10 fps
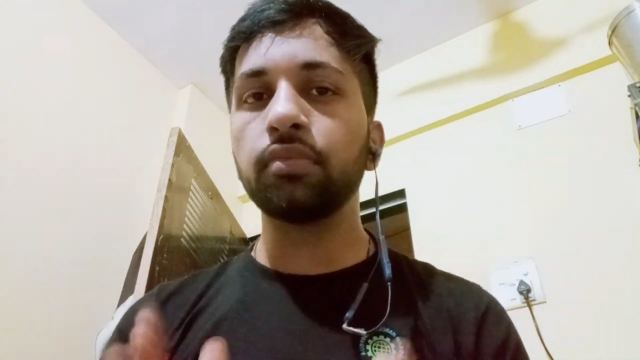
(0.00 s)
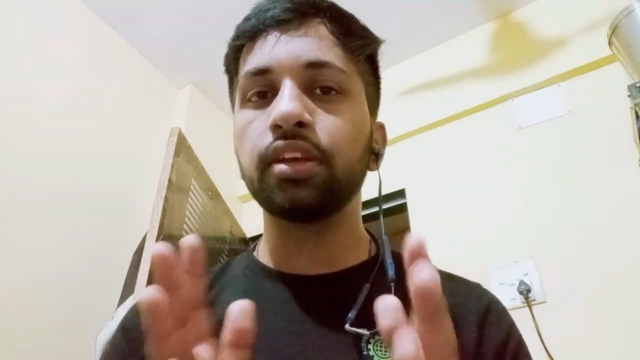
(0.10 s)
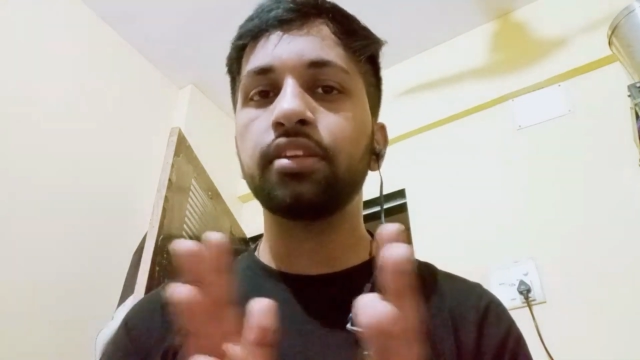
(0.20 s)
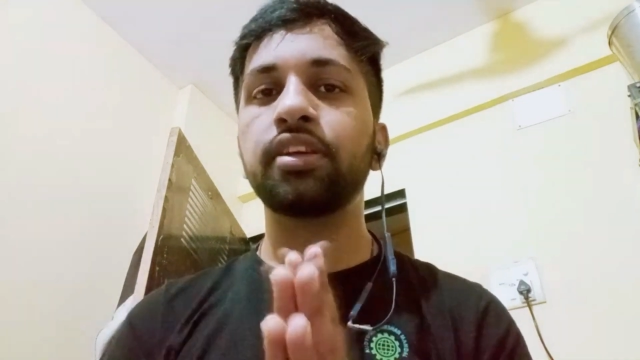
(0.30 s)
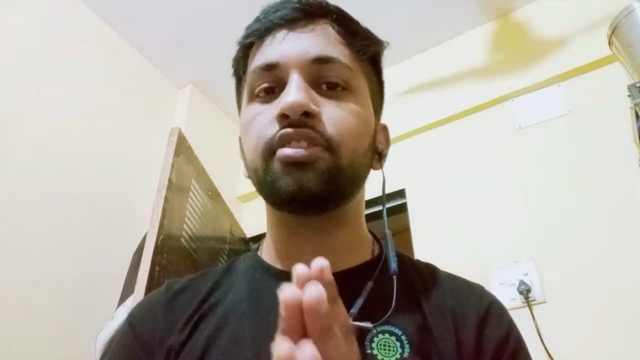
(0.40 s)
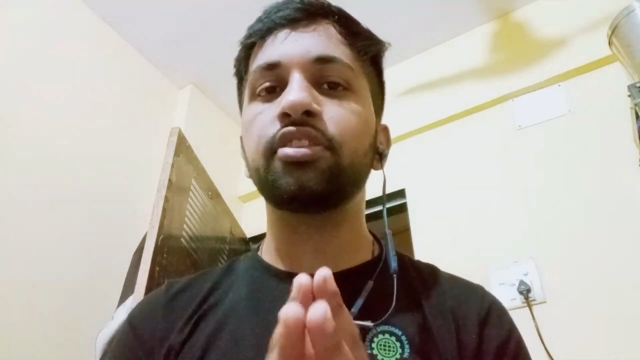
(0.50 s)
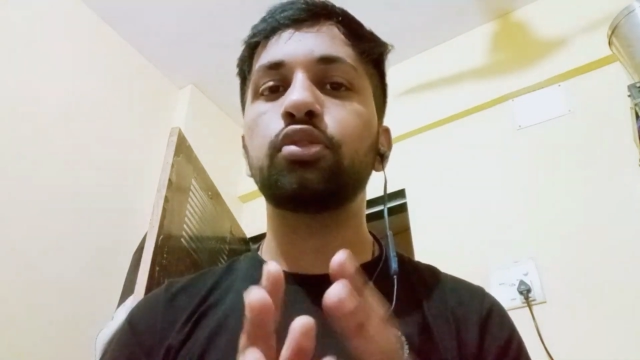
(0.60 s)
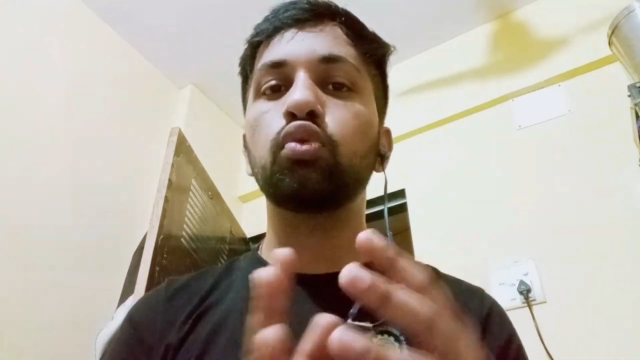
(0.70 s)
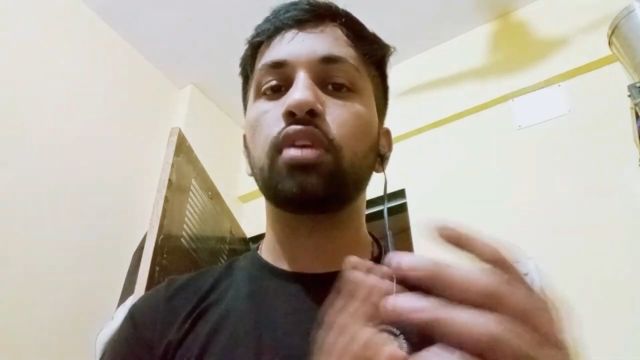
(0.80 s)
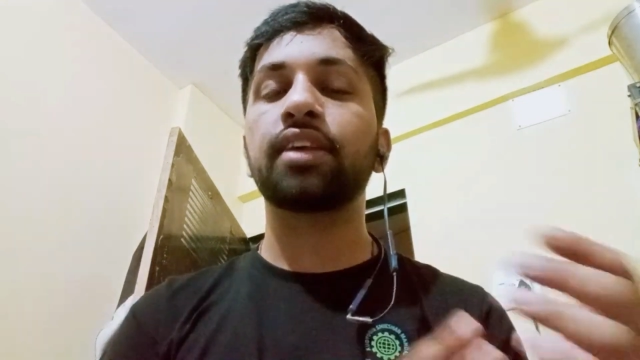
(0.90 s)
there is a
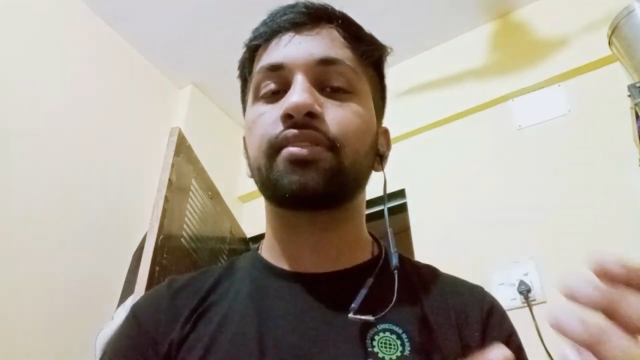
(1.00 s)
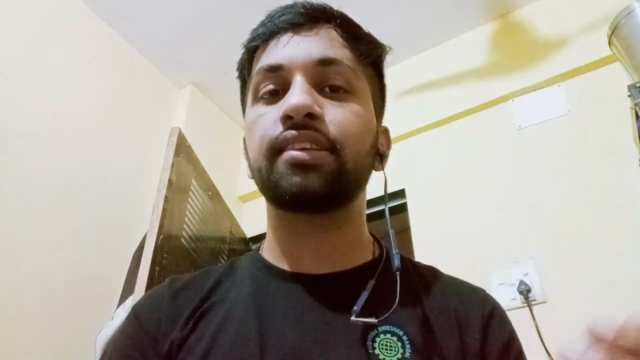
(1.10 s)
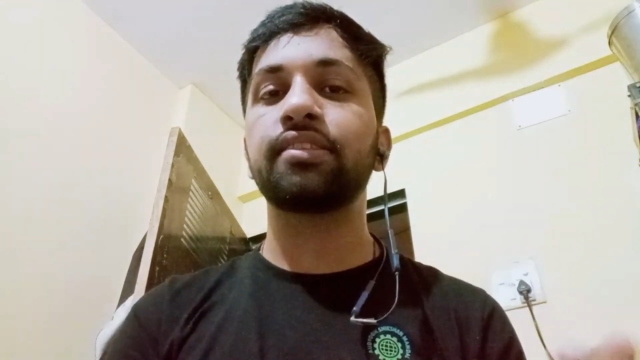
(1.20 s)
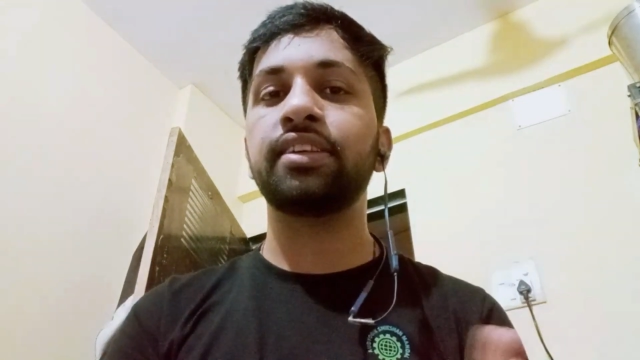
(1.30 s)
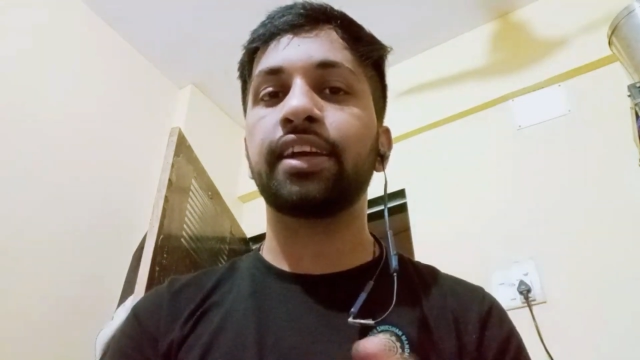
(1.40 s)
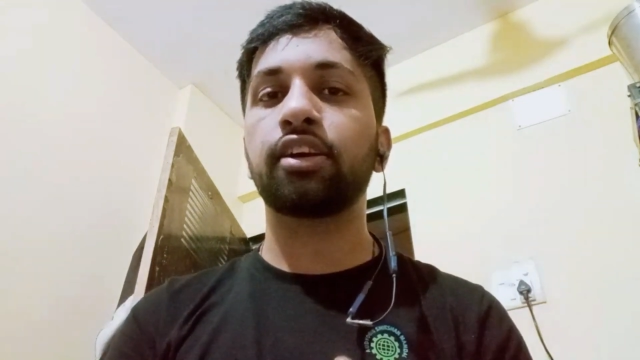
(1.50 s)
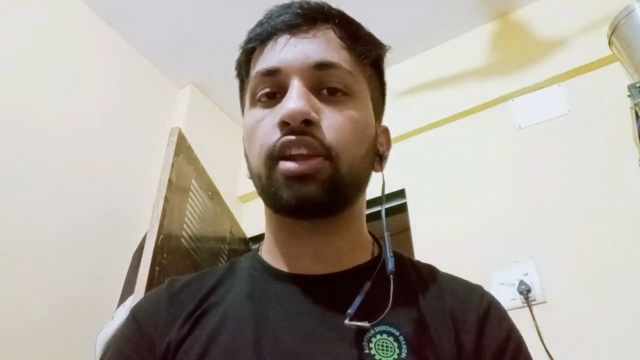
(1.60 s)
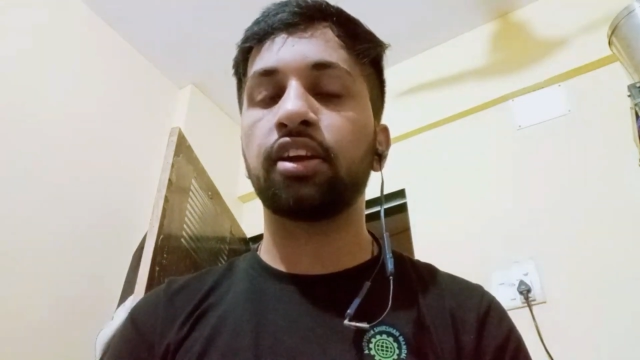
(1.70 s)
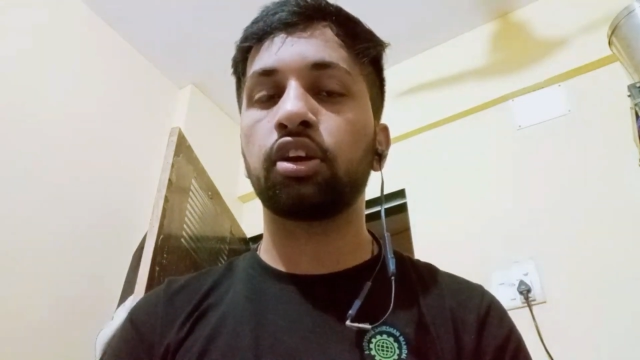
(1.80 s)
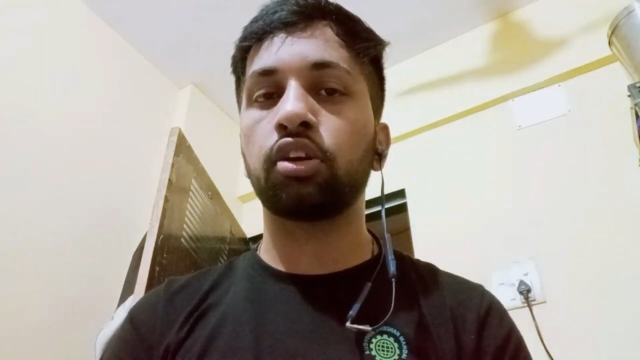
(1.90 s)
two classes in a
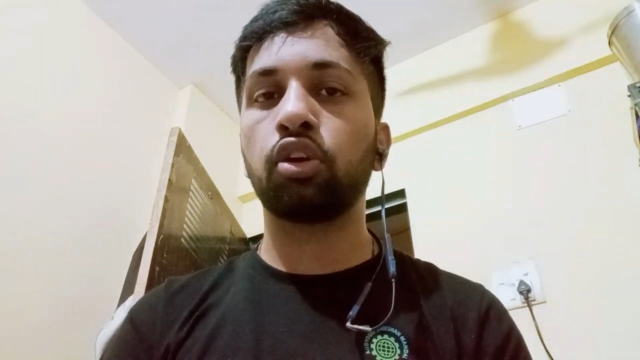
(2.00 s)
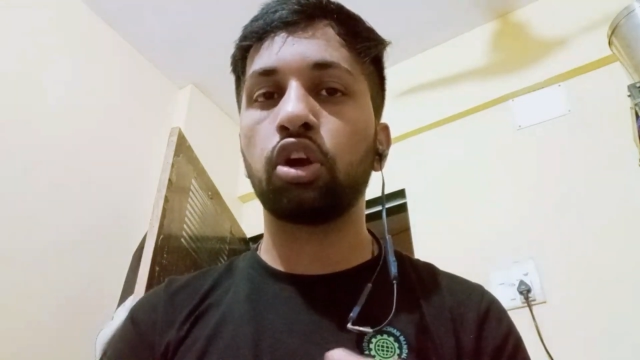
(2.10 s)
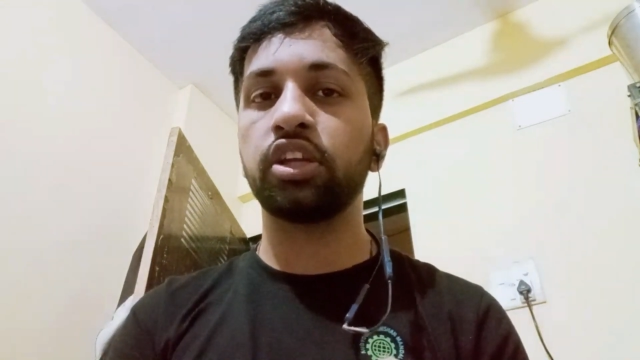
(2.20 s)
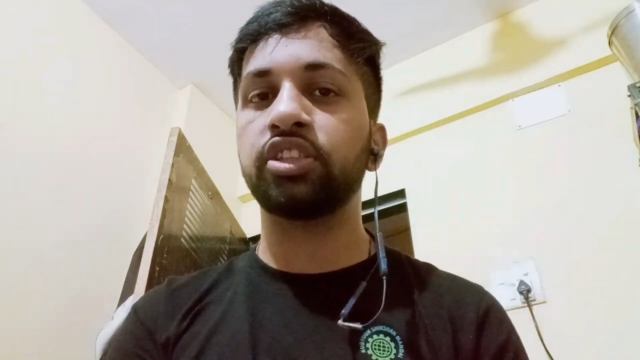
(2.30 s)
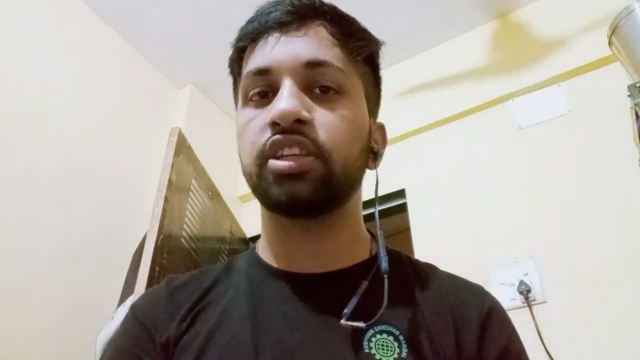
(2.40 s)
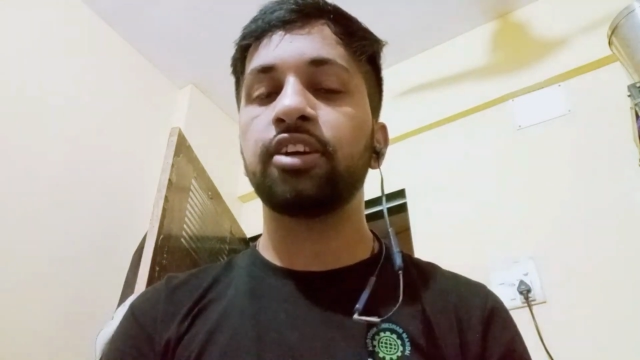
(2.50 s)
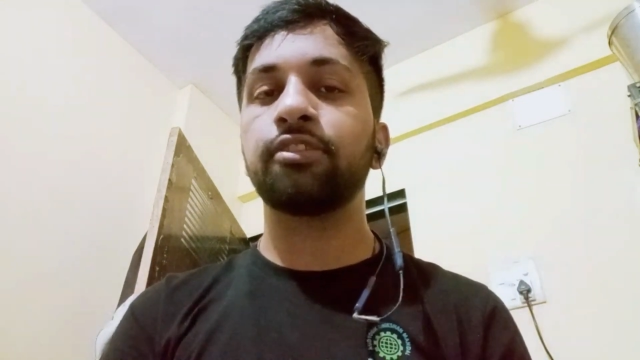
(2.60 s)
college.